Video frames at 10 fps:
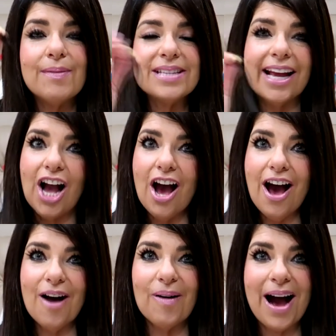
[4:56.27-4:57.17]
was like,
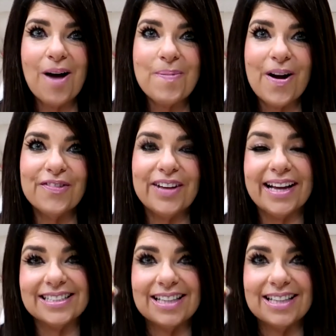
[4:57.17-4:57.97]
oh, how perfect.